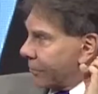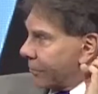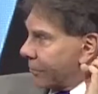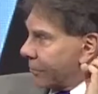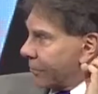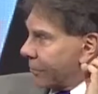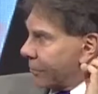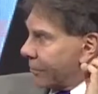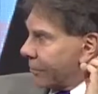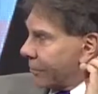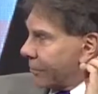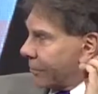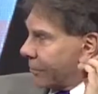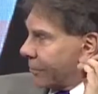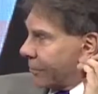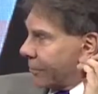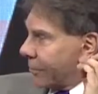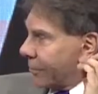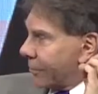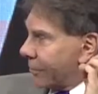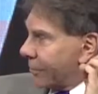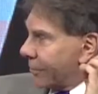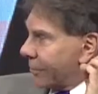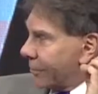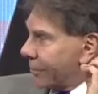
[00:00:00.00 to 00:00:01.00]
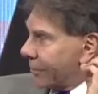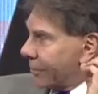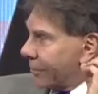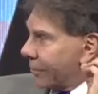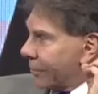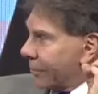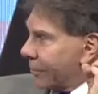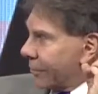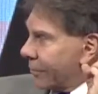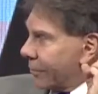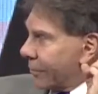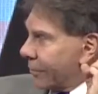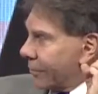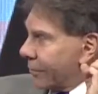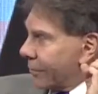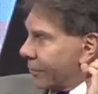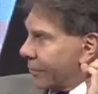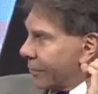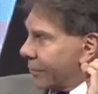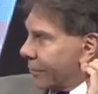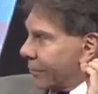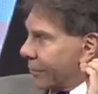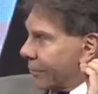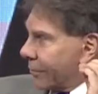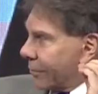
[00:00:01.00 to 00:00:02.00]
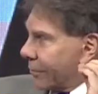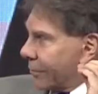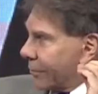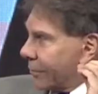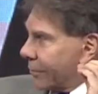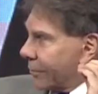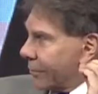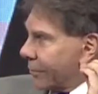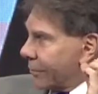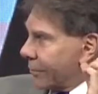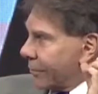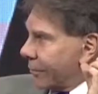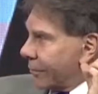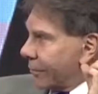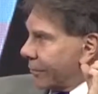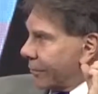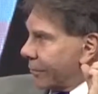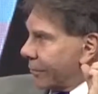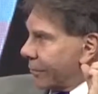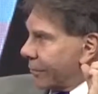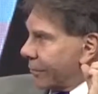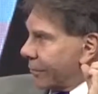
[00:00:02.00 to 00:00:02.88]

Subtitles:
(not speaking)